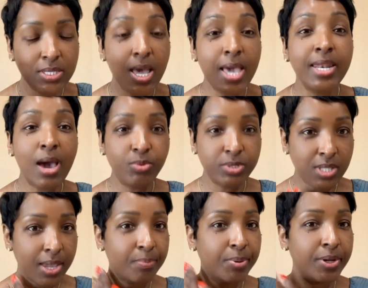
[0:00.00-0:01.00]
and I was
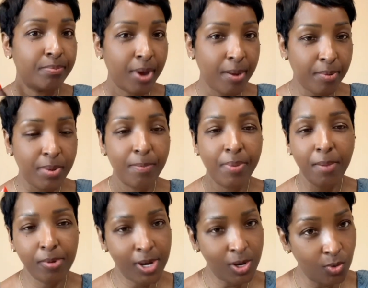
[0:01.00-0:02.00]
like putting peppermint
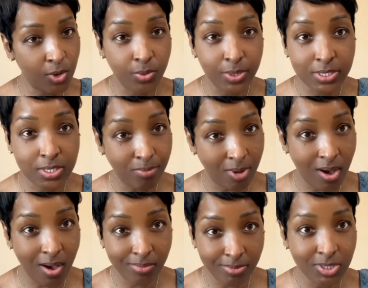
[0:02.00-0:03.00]
oil is the
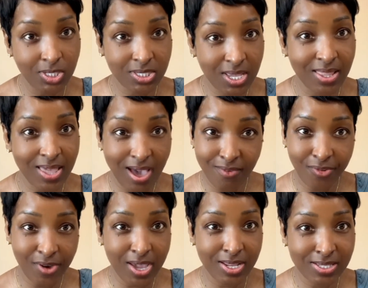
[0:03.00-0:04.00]
bomb. Let me just say that for
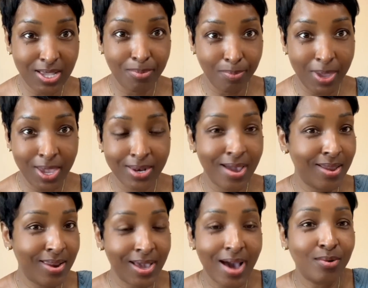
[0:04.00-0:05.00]
any type of pain,
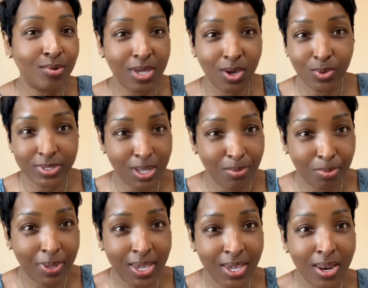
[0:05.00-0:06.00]
headache, I don't care what type of
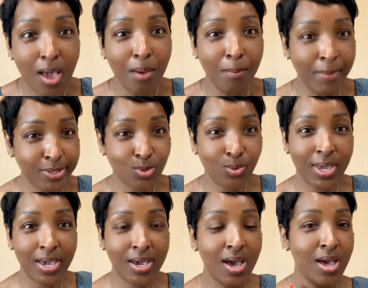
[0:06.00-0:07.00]
pain, muscle
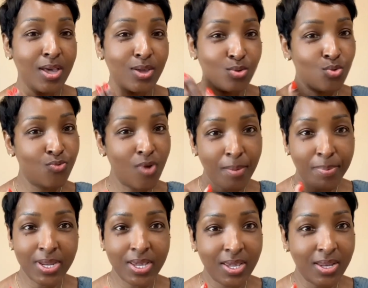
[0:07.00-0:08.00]
ache, you rub it
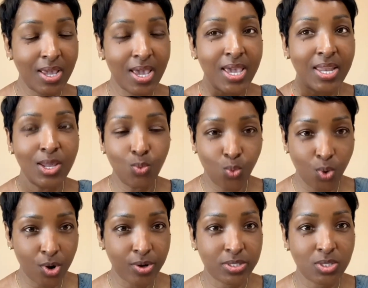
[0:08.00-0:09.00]
in and it
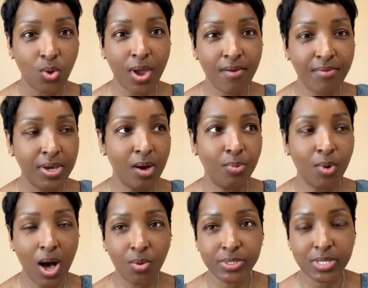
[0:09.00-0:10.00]
works. So every couple
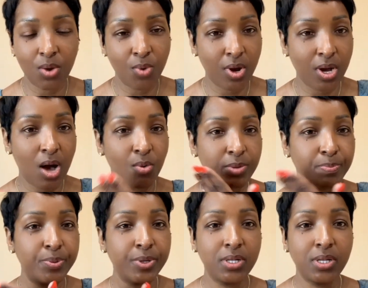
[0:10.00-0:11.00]
hours at work, I would
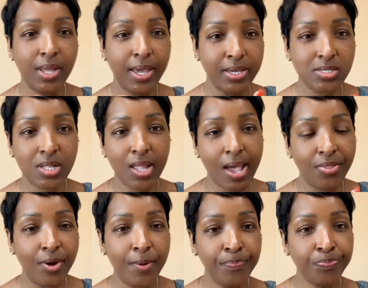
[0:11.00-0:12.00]
put like
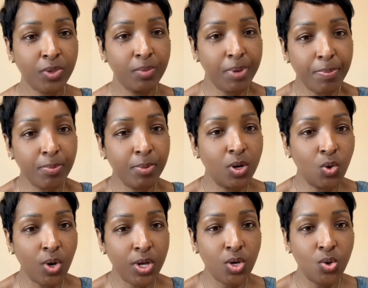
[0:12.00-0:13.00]
slather peppermint
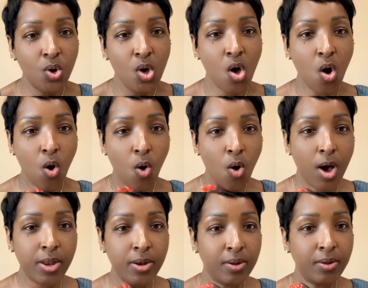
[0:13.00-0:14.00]
oil
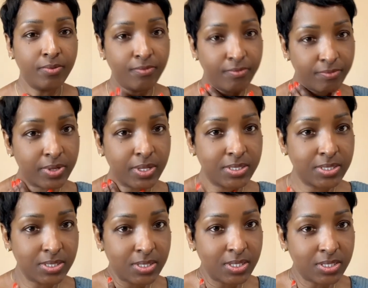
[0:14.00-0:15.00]
on, because
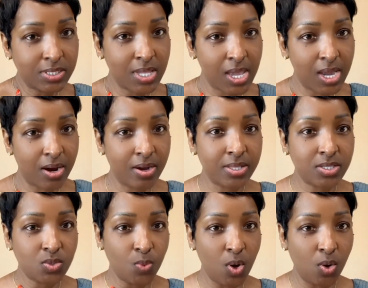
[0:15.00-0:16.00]
it's here, it's
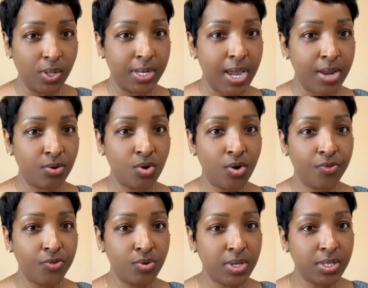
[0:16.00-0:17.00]
swollen. I don't know if
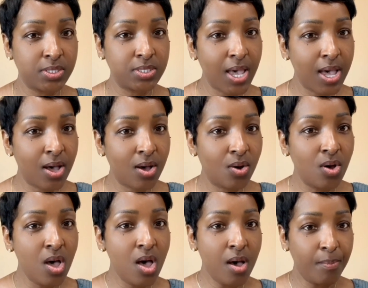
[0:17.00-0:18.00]
you can tell,
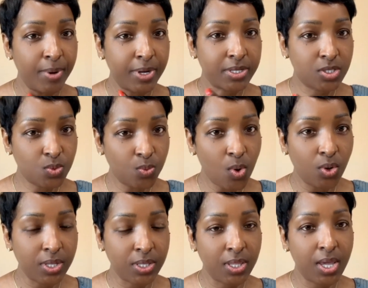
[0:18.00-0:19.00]
but it's
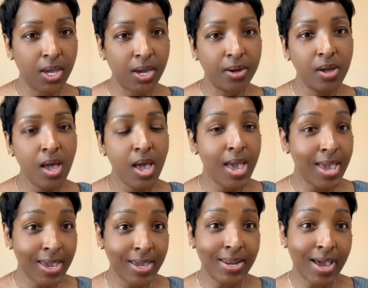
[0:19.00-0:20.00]
swollen there.
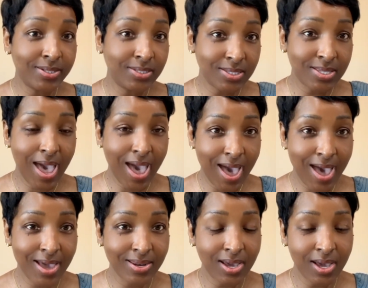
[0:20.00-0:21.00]
And I just
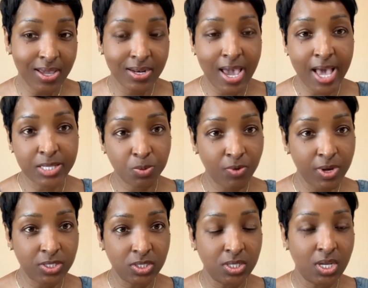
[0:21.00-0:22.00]
had an
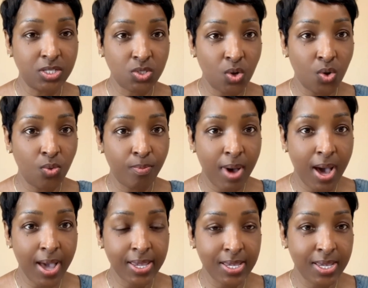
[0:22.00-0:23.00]
aspiration done, so
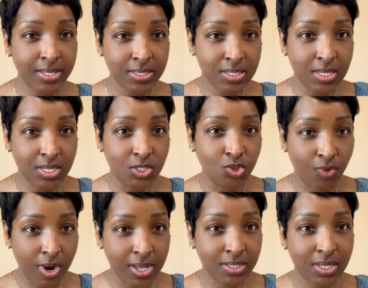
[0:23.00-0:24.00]
my ENT
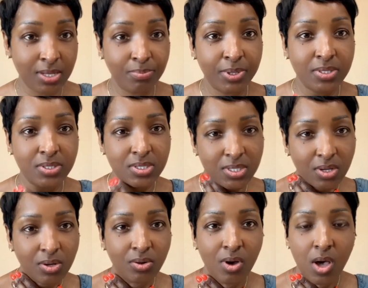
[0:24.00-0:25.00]
drained it, but it's
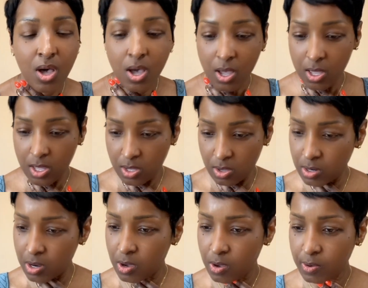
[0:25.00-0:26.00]
still, you
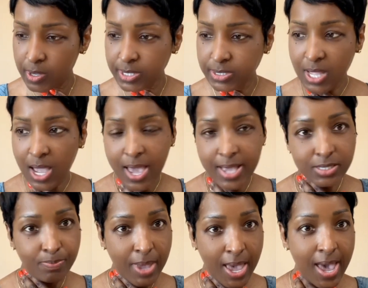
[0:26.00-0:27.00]
know, it's not as
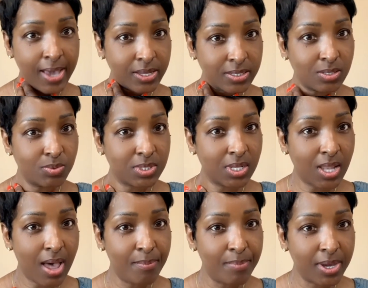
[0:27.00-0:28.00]
bad because it was a
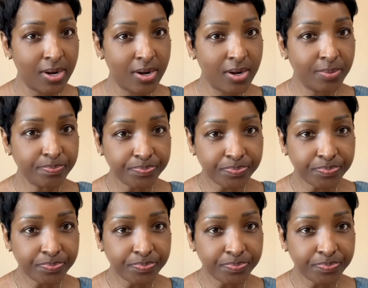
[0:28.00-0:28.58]
lot bigger,